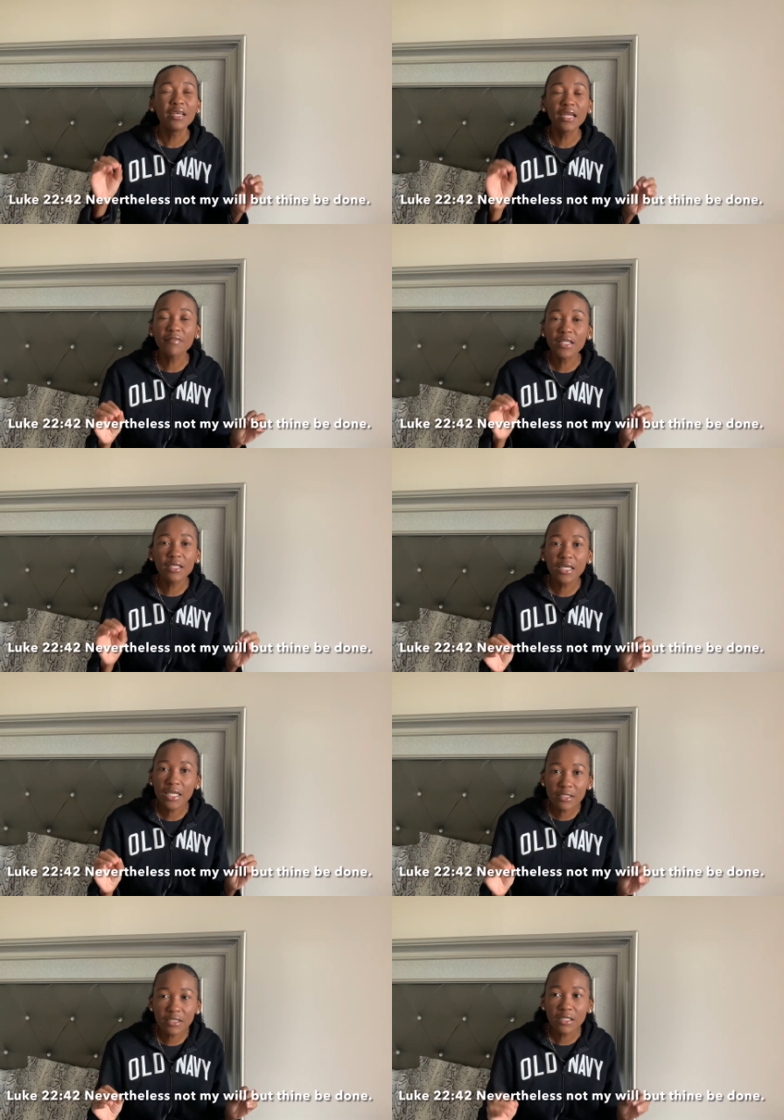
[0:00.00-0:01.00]

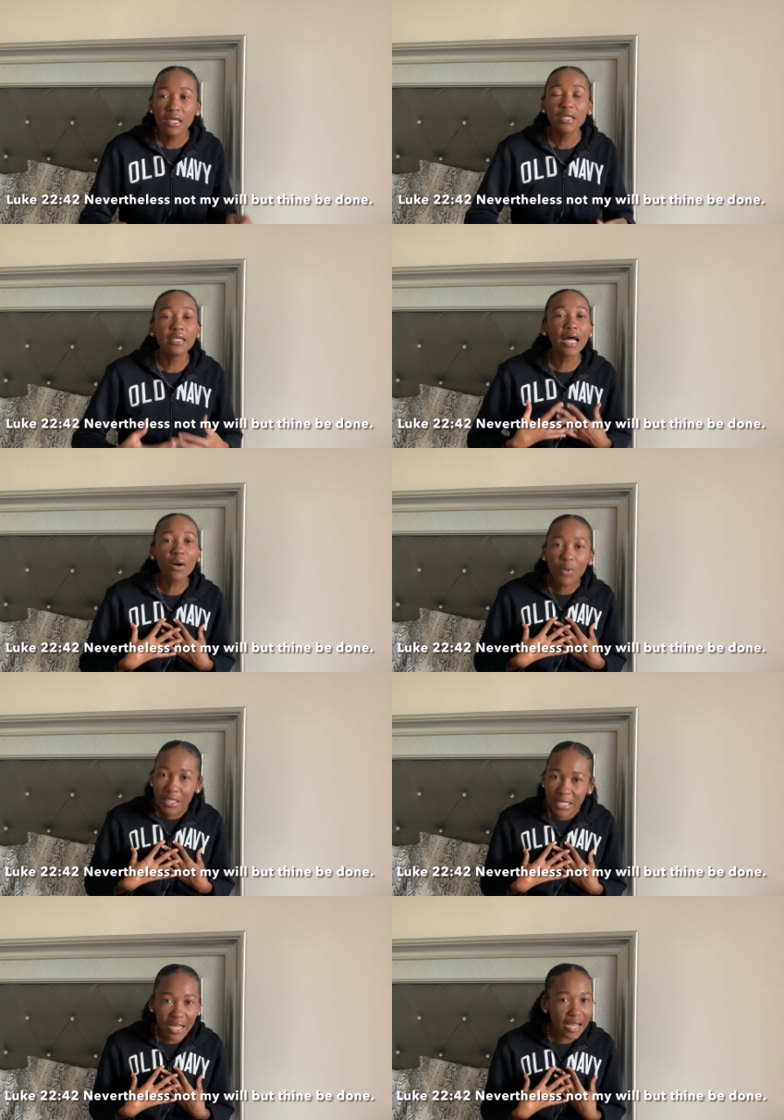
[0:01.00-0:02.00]
Nevertheless, not what
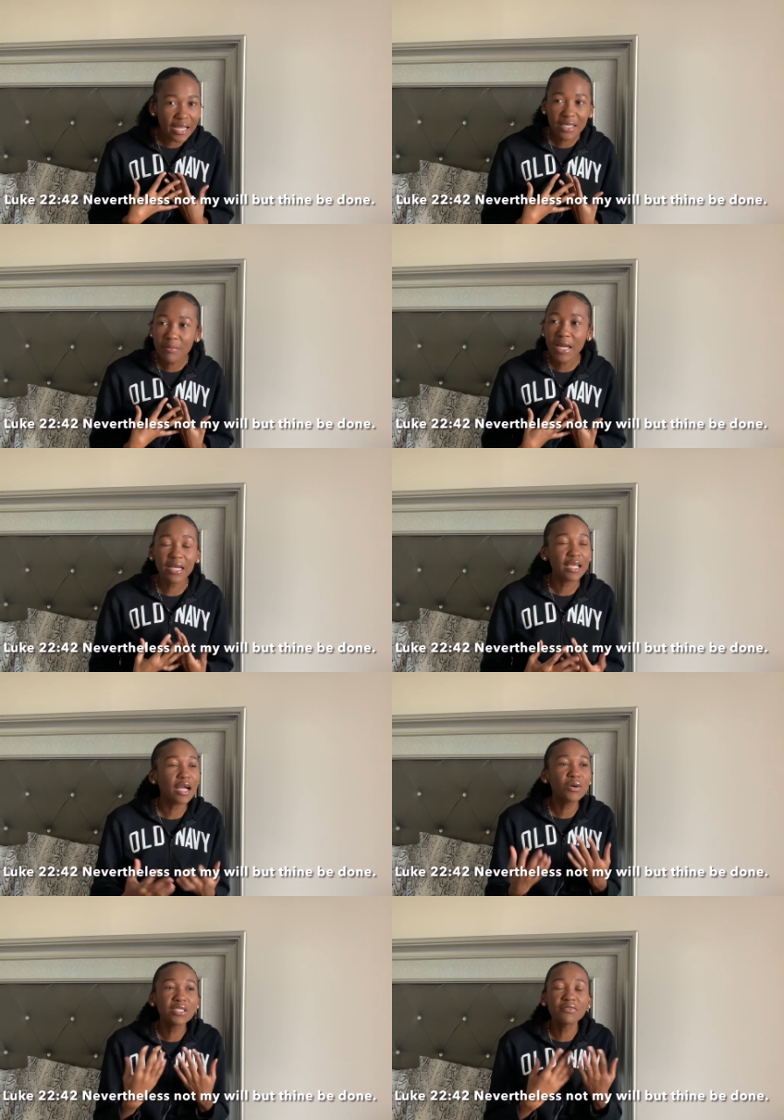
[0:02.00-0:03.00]
I had in mind. And you
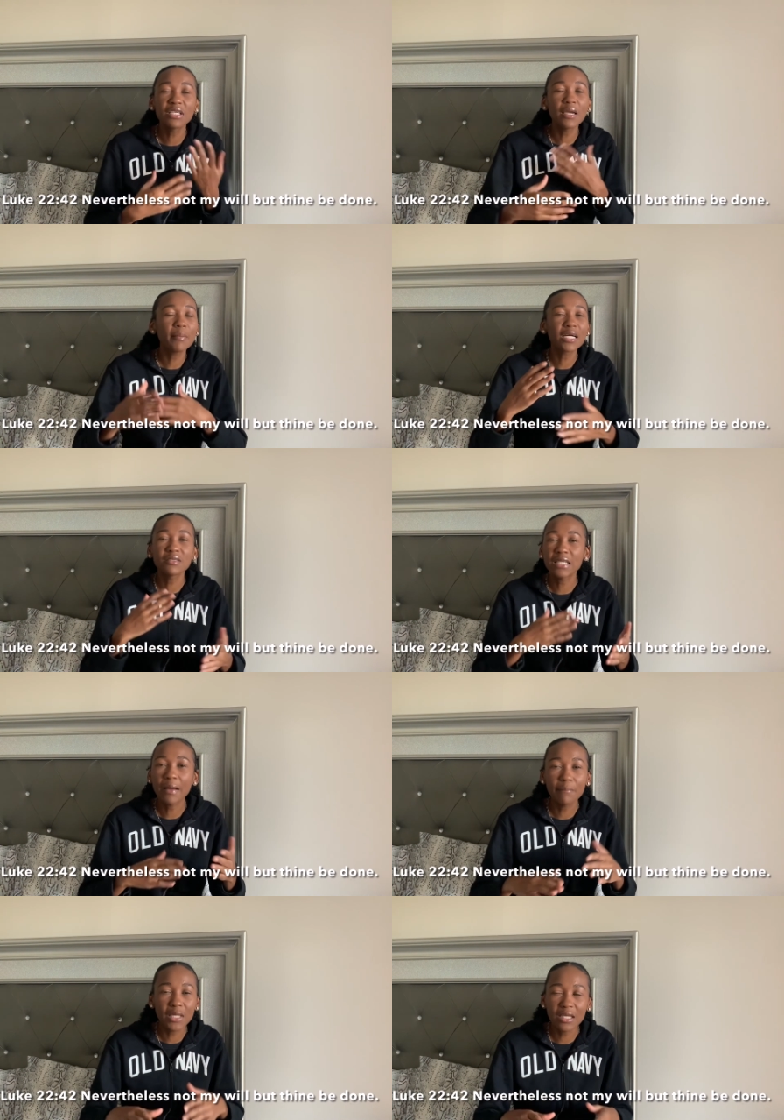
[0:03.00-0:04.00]
always have to get back to
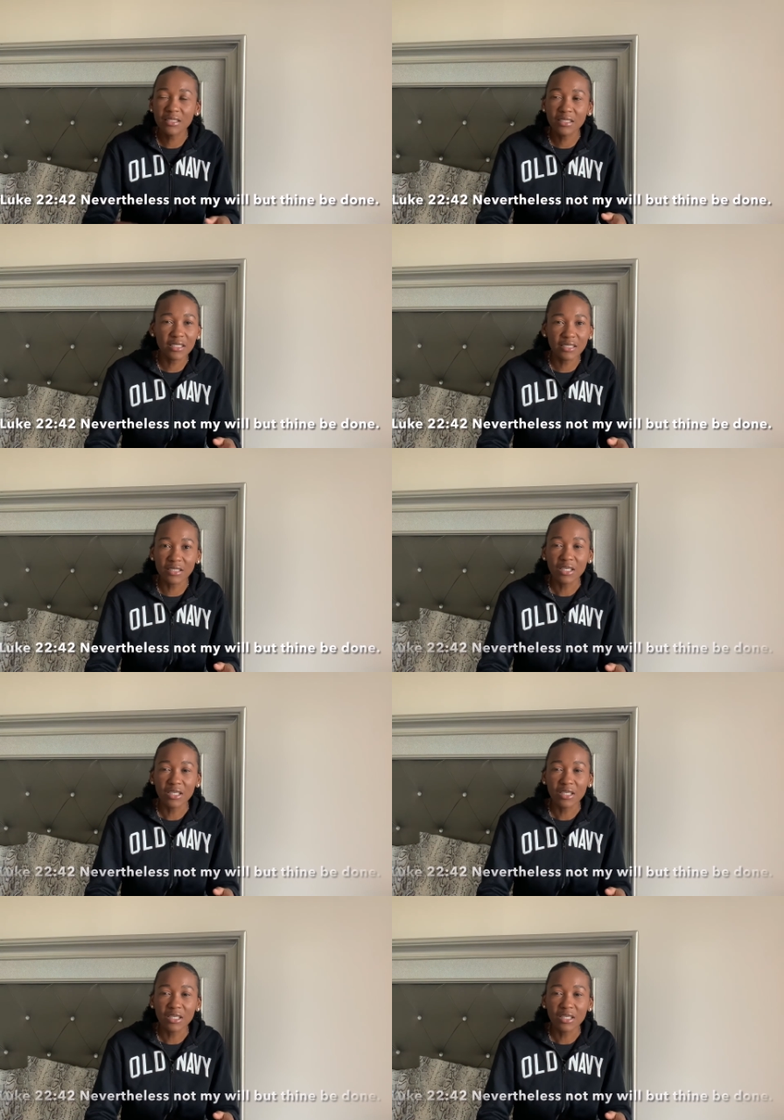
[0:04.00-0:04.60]
that basis.